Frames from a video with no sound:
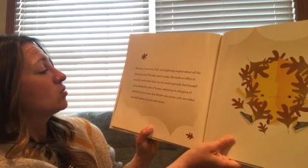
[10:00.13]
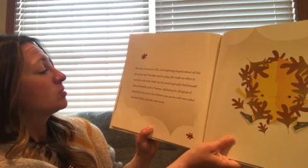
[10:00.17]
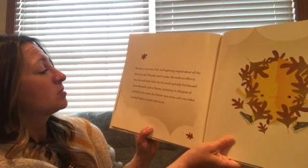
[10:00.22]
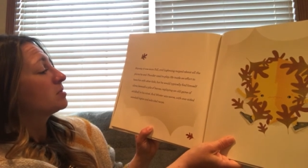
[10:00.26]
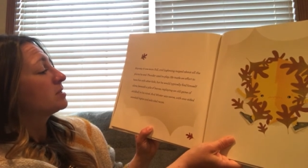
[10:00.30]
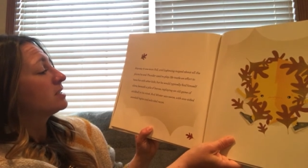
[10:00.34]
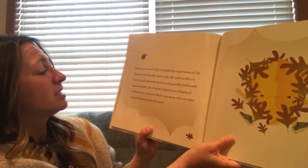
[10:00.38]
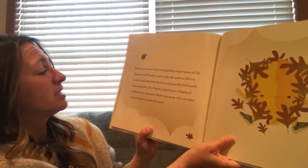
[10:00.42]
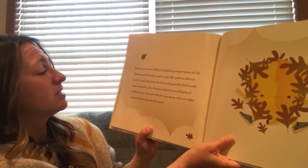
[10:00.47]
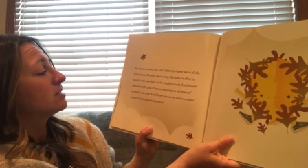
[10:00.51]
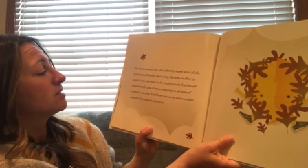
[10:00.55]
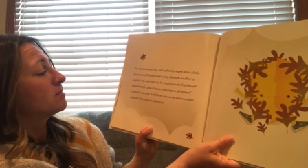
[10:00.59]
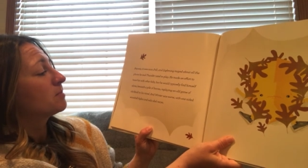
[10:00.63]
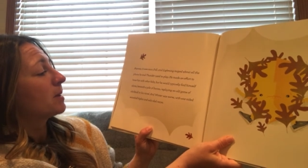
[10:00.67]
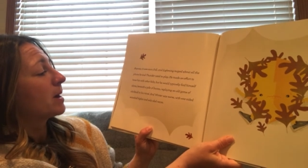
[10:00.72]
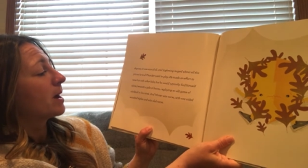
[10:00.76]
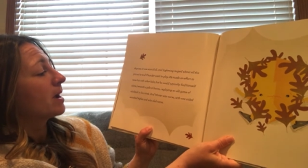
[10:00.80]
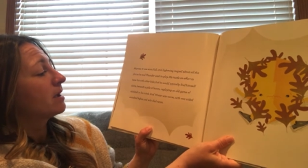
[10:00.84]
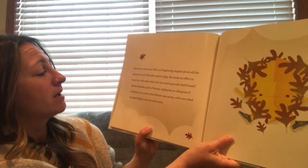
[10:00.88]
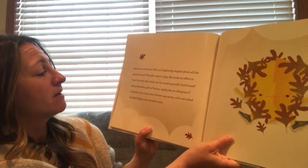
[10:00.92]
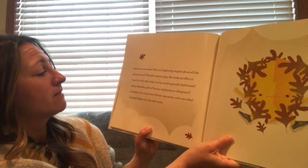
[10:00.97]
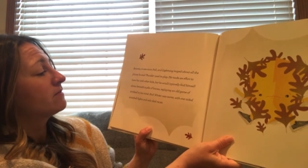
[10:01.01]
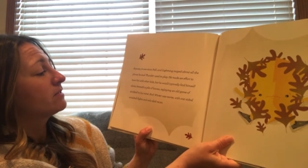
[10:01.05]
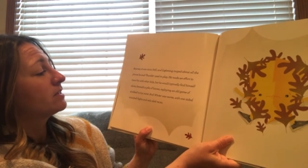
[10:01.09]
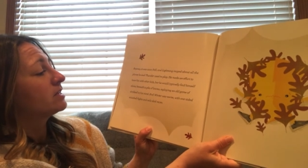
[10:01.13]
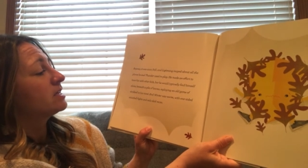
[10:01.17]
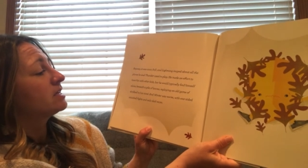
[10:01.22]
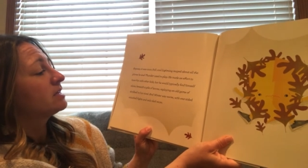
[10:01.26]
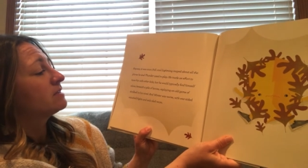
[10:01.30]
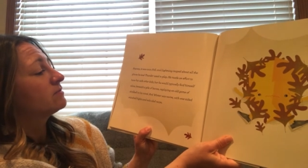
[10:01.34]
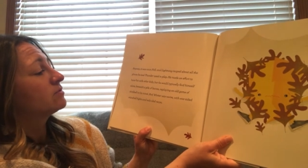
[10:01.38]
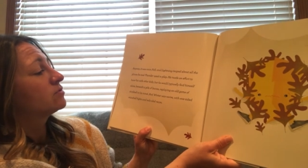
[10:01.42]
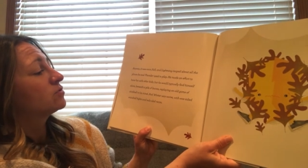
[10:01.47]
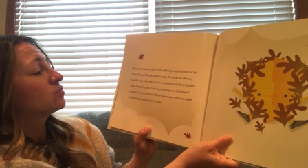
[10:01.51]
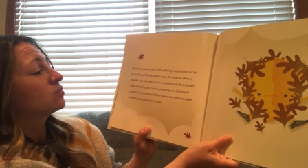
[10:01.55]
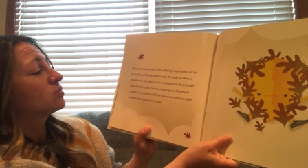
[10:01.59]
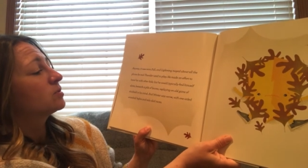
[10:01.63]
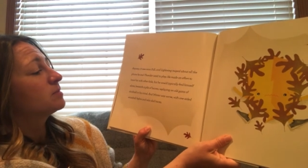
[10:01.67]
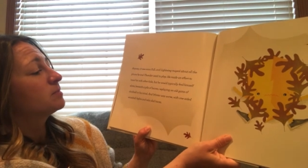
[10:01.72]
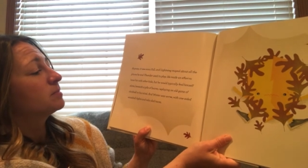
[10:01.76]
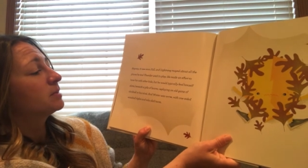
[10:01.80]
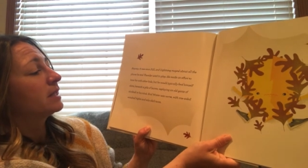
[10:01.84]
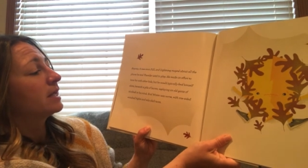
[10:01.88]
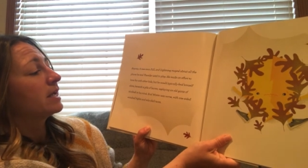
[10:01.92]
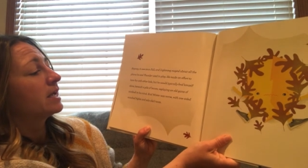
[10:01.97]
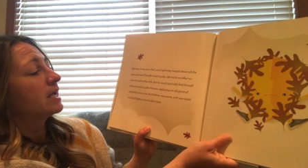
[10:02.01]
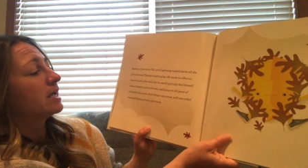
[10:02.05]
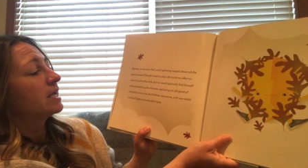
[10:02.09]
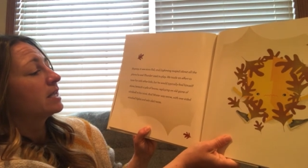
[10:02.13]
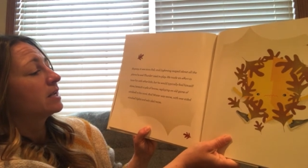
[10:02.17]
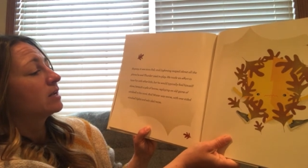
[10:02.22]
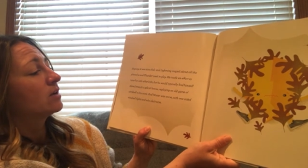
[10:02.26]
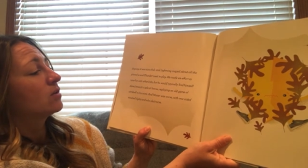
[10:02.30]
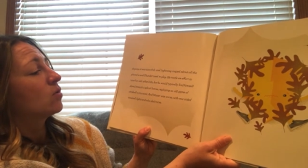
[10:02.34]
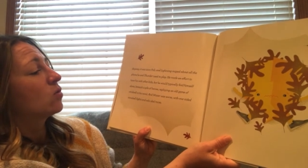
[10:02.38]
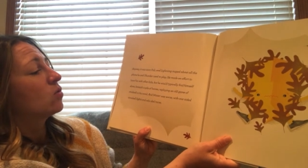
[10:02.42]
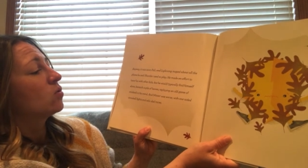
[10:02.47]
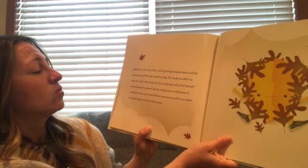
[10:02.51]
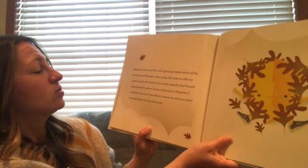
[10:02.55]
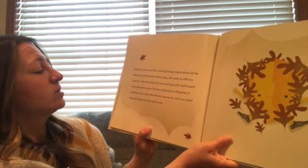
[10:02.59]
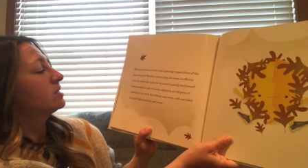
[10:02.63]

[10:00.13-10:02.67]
beneath a pile of leaves, replaying an old